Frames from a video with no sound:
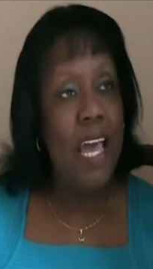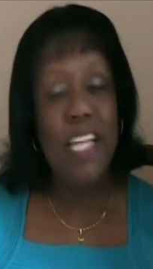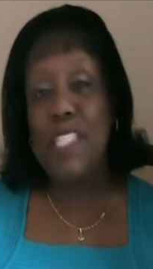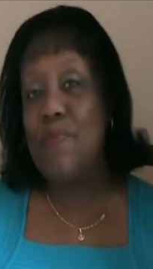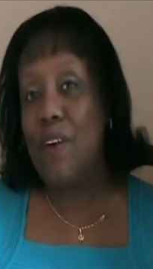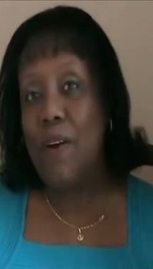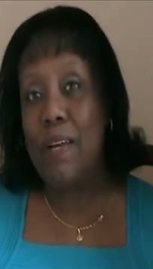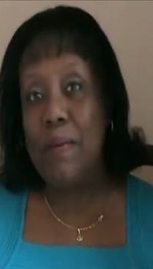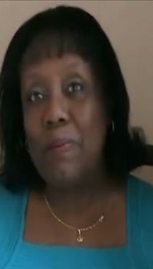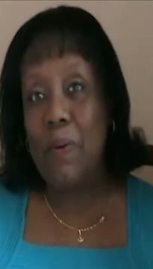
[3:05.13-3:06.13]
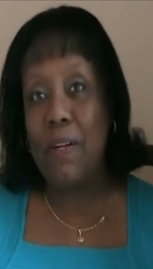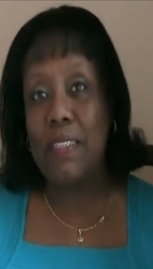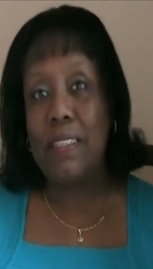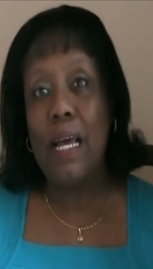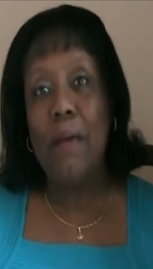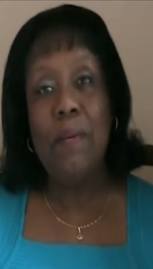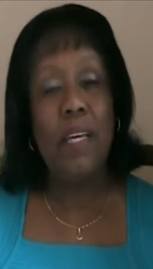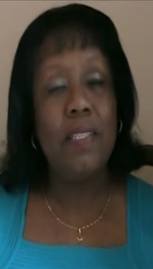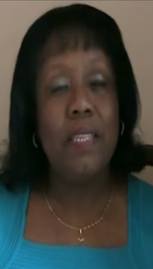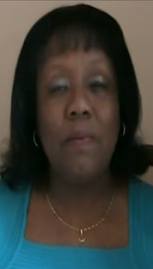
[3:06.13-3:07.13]
It's very important
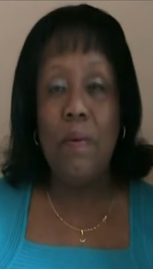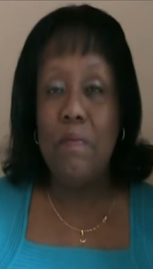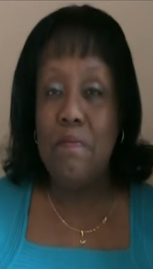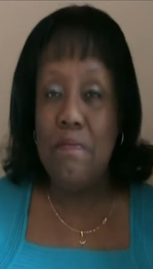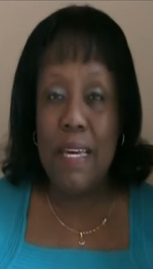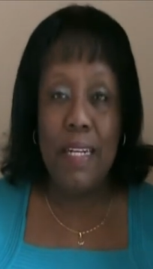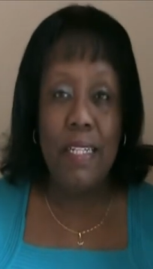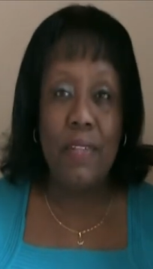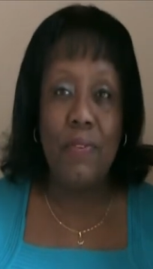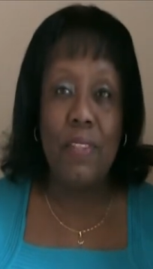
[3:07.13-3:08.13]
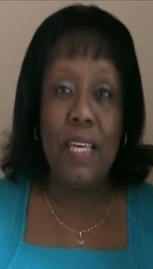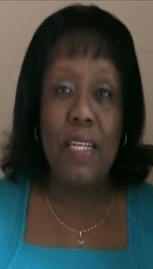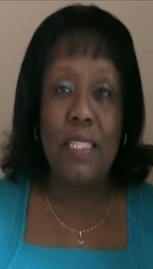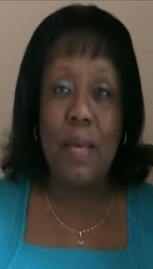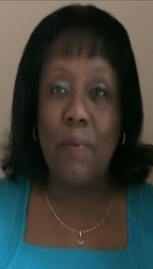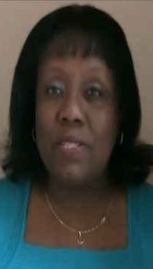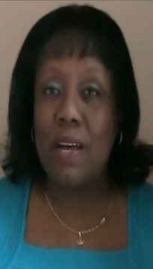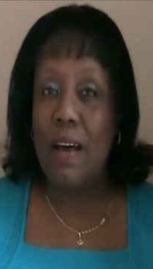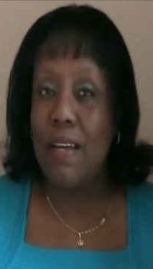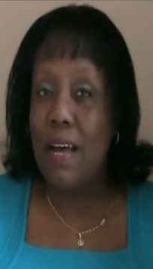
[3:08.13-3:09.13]
because there were many different things that were
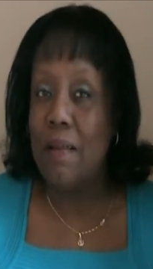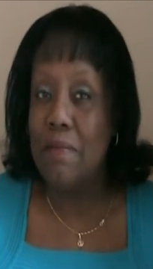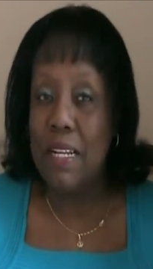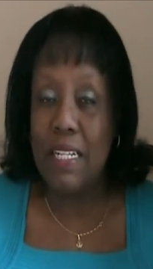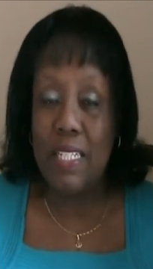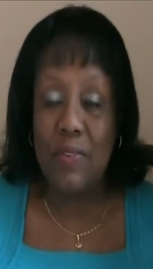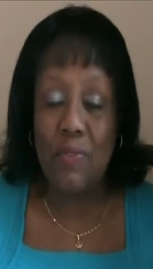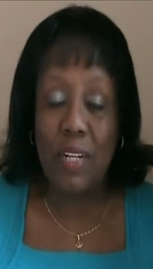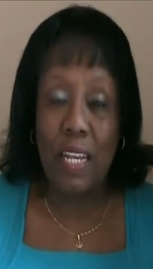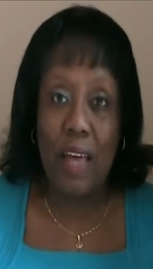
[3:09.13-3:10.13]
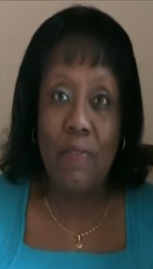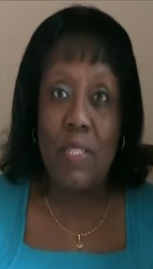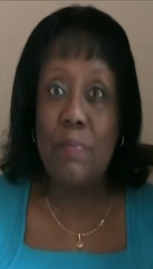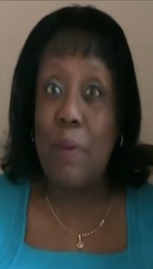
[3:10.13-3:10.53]
done on many different levels,